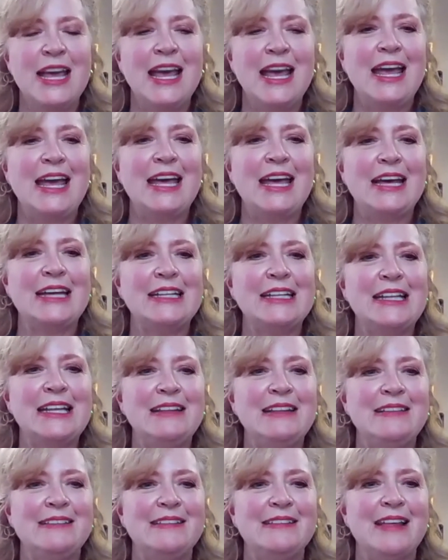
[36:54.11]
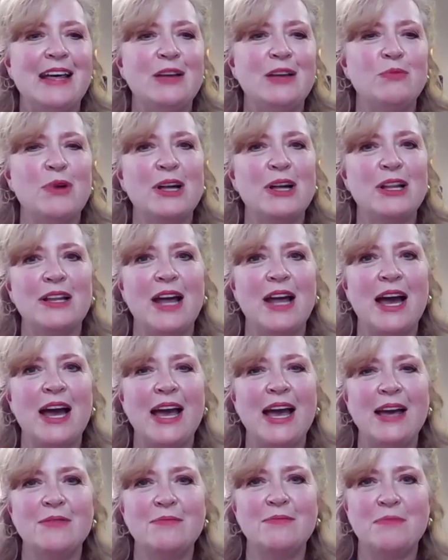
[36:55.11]
And he said, well,
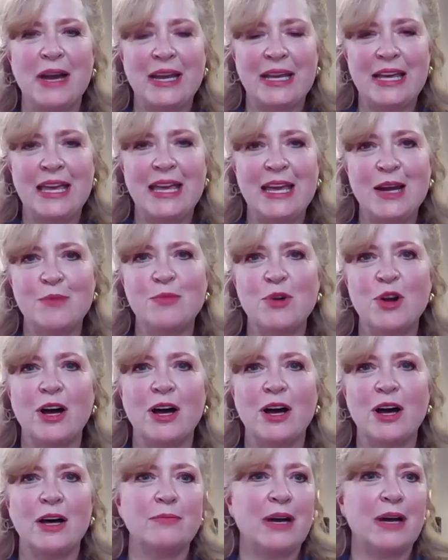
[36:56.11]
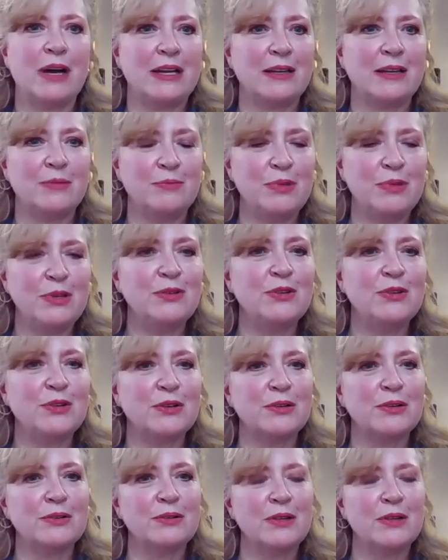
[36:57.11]
my camera on my
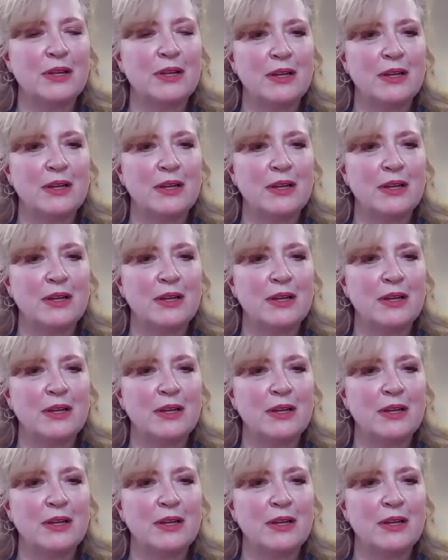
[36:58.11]
computer